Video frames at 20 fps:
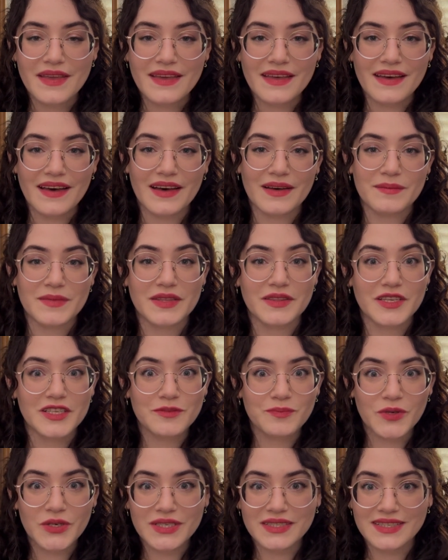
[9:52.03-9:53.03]
And this
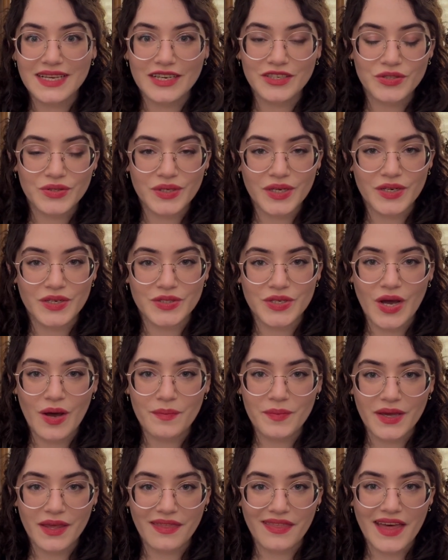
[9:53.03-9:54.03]
book is actually on a
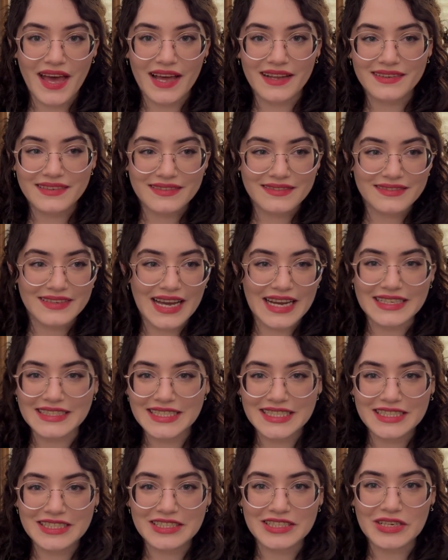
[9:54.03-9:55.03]
topic that I
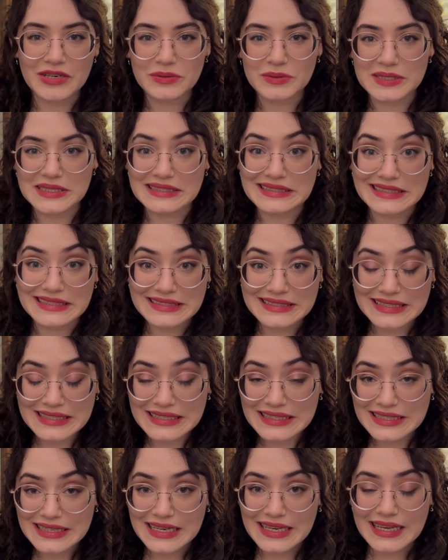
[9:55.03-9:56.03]
didn't know existed,
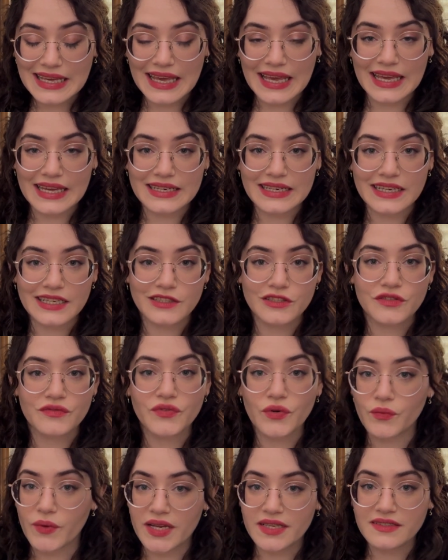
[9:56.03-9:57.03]
and it's
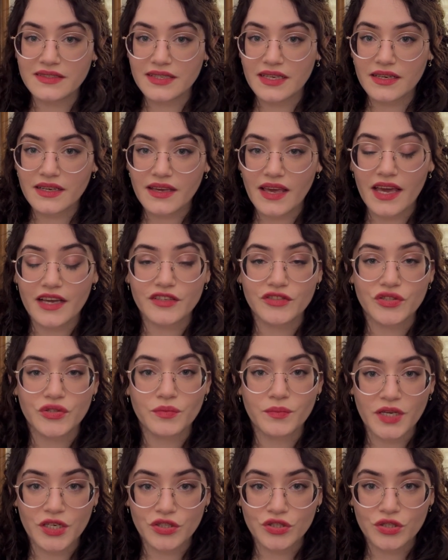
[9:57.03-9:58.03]
forensic
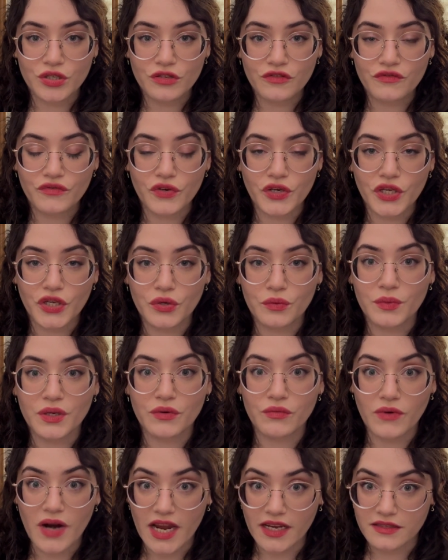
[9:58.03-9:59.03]
exhumation for human
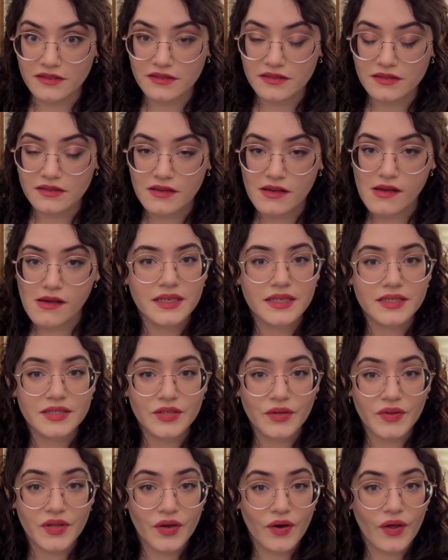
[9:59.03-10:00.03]
rights.
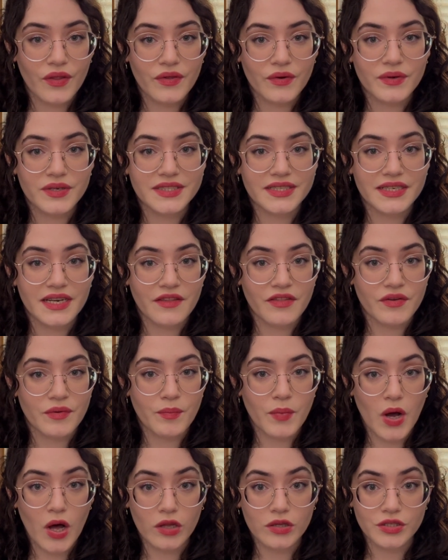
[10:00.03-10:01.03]
So the author is an
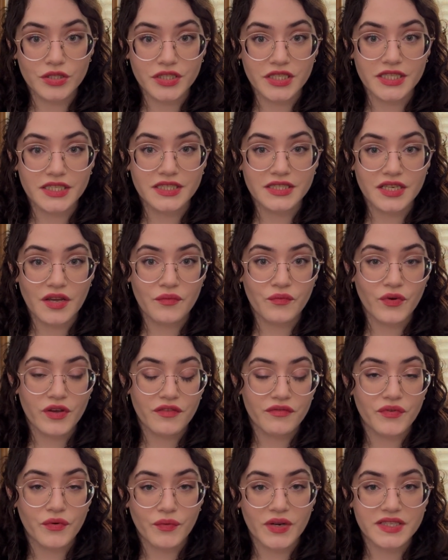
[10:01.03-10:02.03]
anthropologist, and with
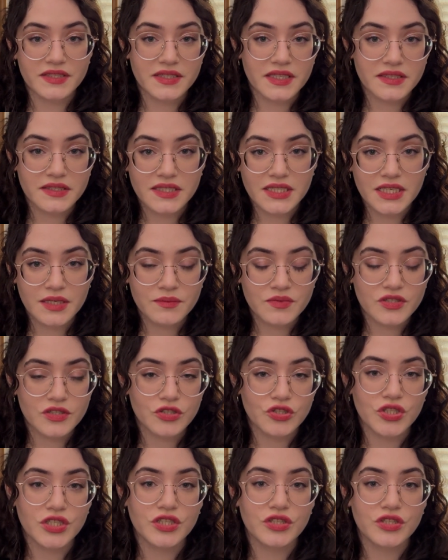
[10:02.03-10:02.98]
forensic teams, she